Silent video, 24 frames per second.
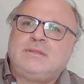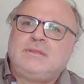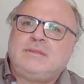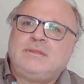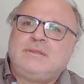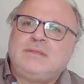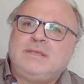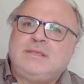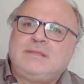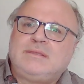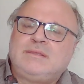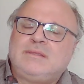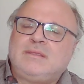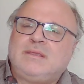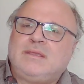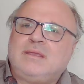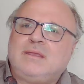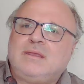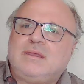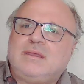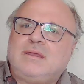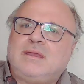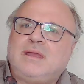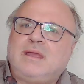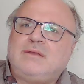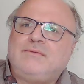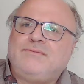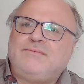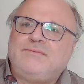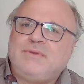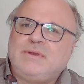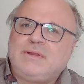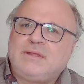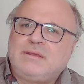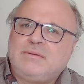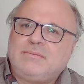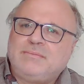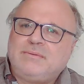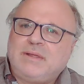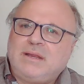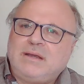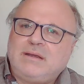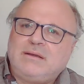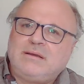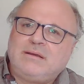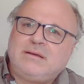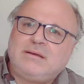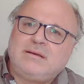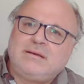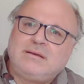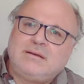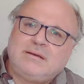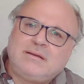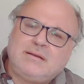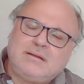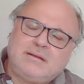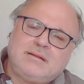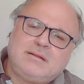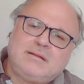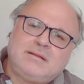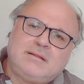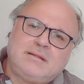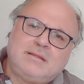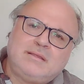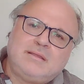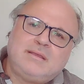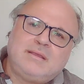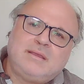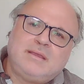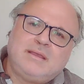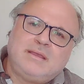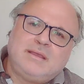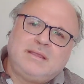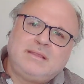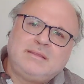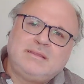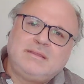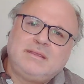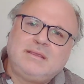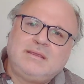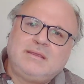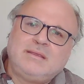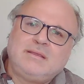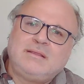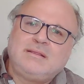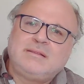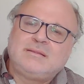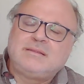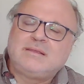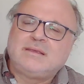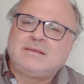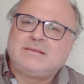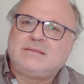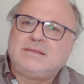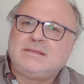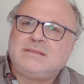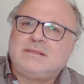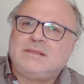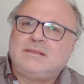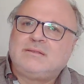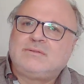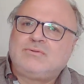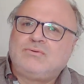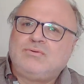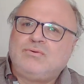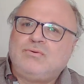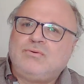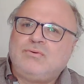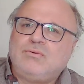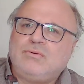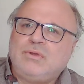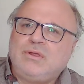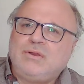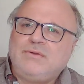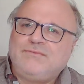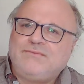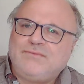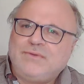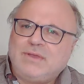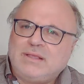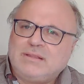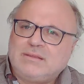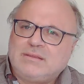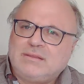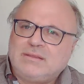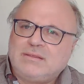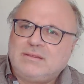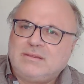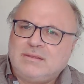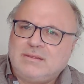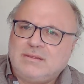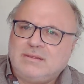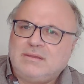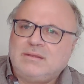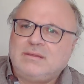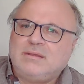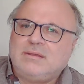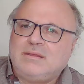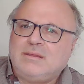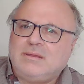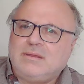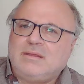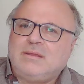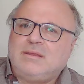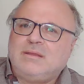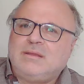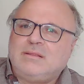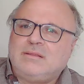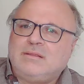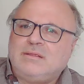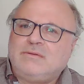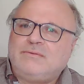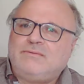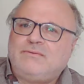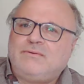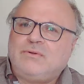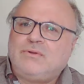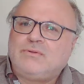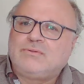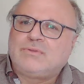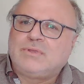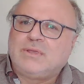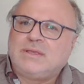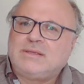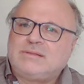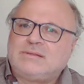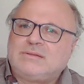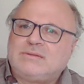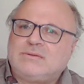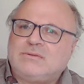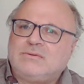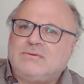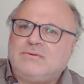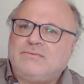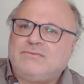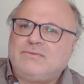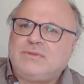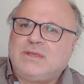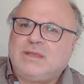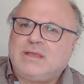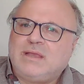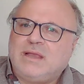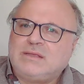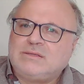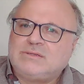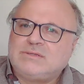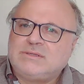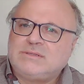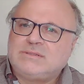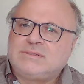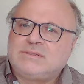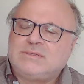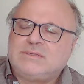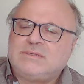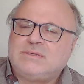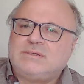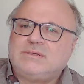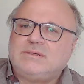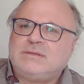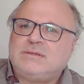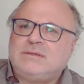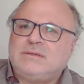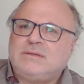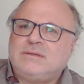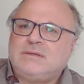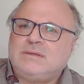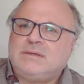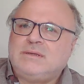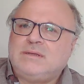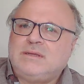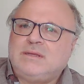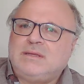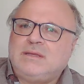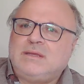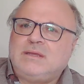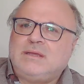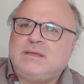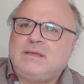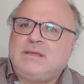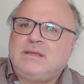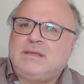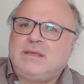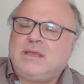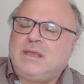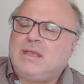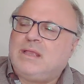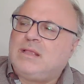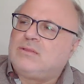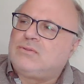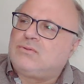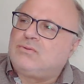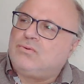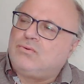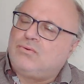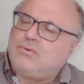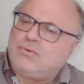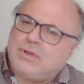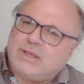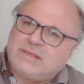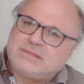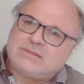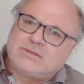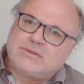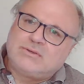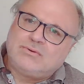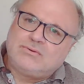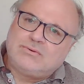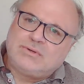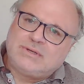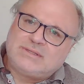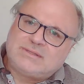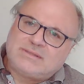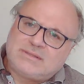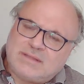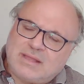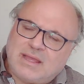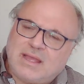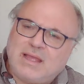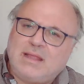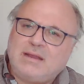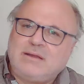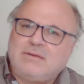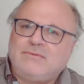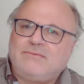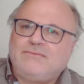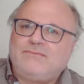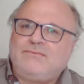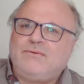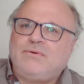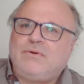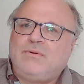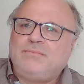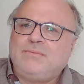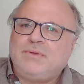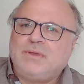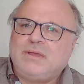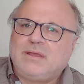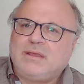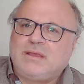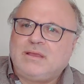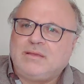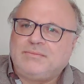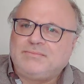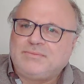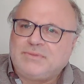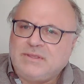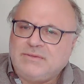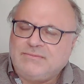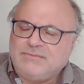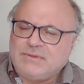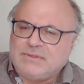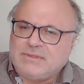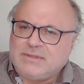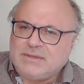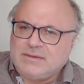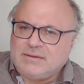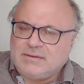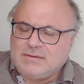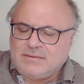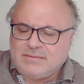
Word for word: did the unthinkable and they succeeded to invade the fortress of the Cadiz and to rescue Nestan from her captivity.